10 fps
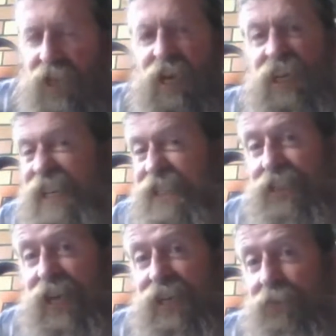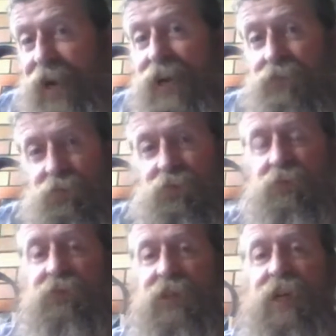and he just came out
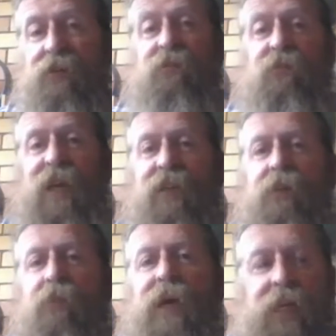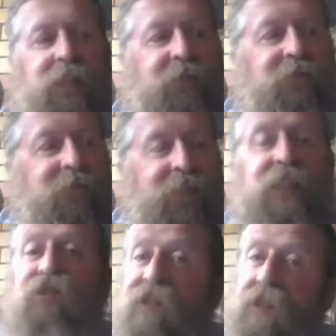of the many different
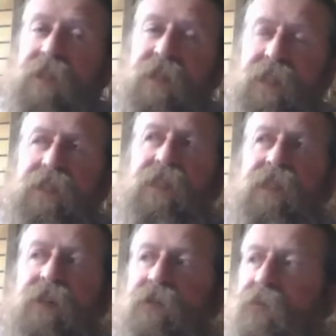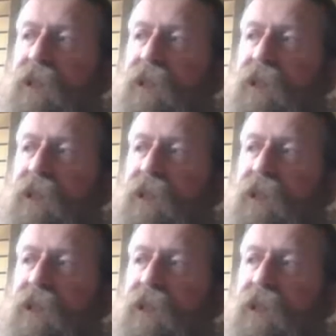interesting things he told